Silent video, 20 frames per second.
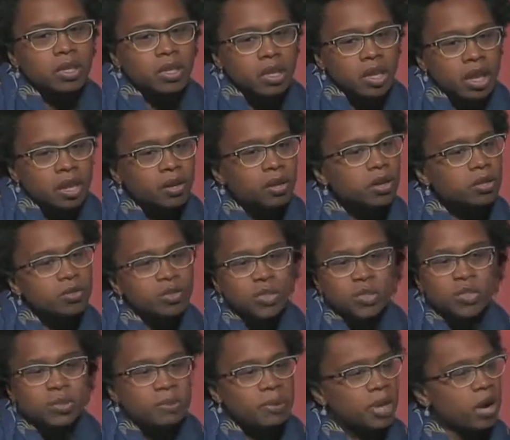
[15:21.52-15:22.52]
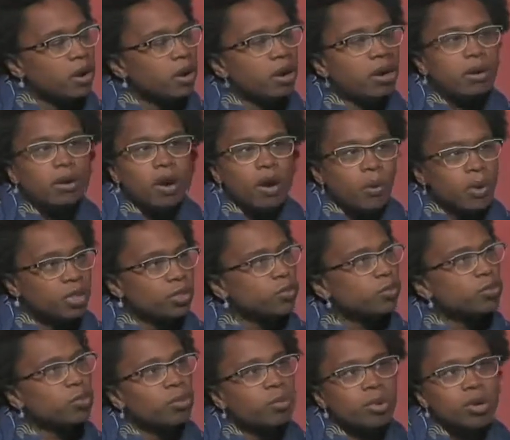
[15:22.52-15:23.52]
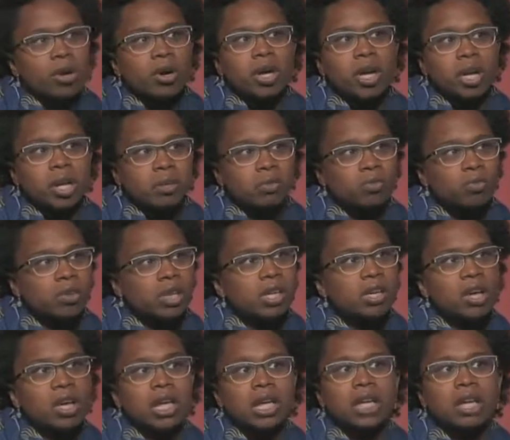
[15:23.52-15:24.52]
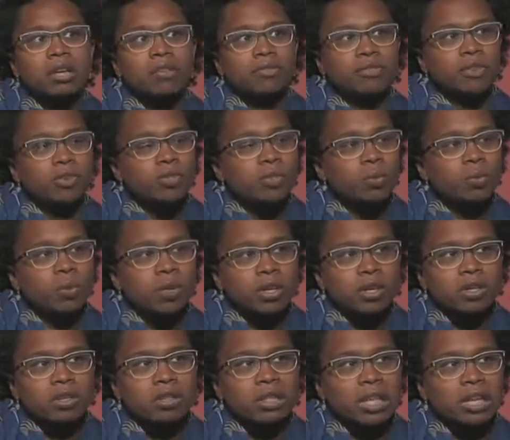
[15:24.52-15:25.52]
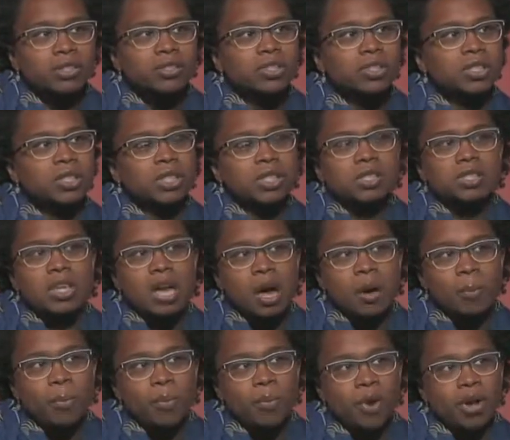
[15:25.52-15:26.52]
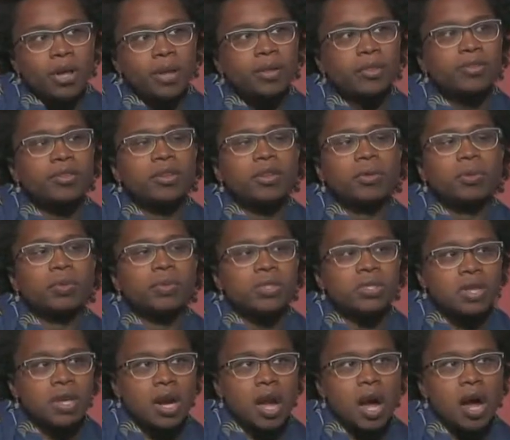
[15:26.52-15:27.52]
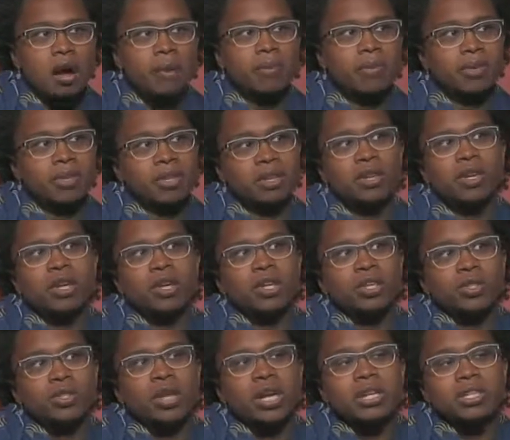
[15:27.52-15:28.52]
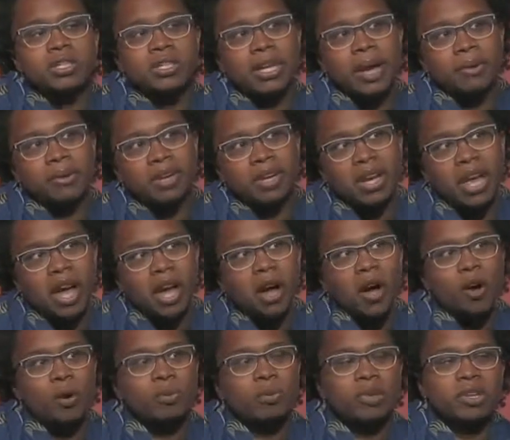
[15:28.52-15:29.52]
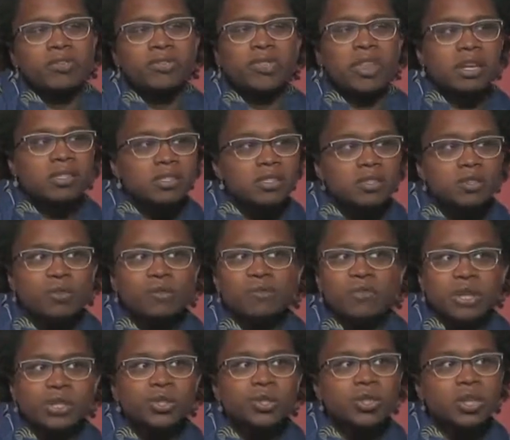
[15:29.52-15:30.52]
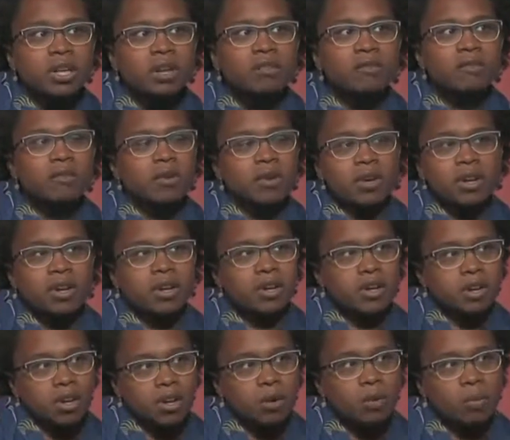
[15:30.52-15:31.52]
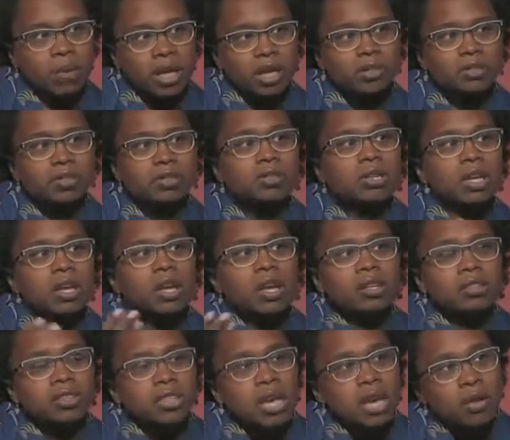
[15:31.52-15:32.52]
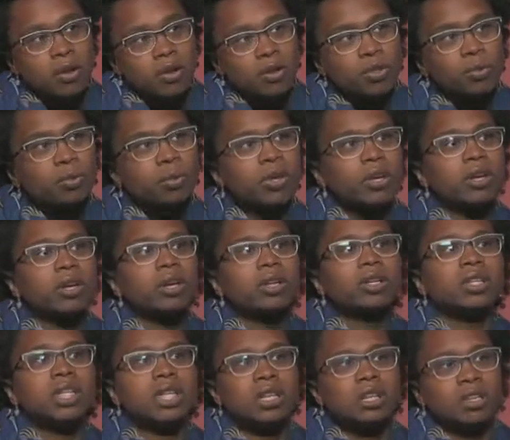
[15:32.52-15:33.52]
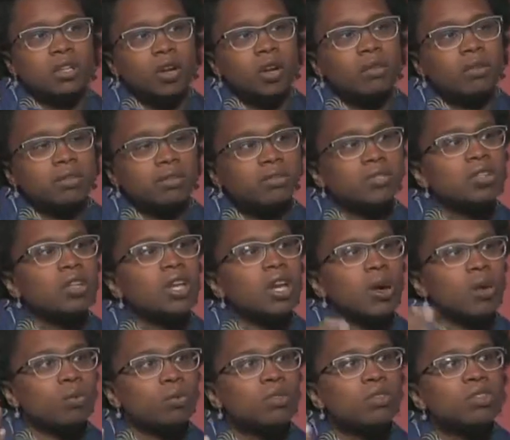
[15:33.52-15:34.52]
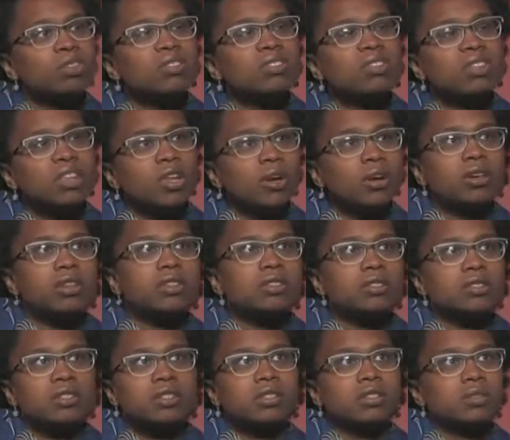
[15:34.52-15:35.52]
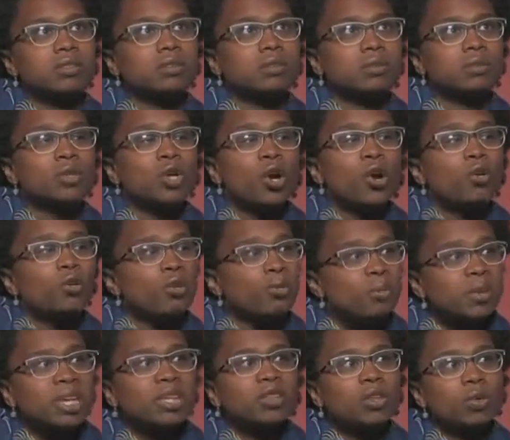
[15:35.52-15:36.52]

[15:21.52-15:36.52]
it'll just be her going through the book and reading, and if there's a word that she needs help with, we'll stop and try to sound it out. But if that's still frustrating for her, we can tell her the word and, learn to repeat the